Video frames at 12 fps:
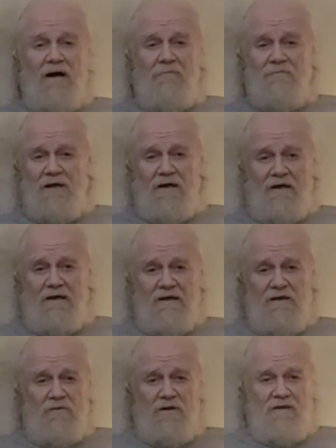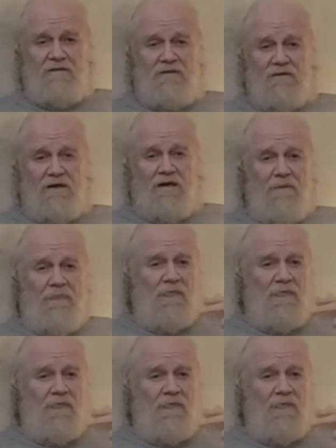I'm dying anyways, okay?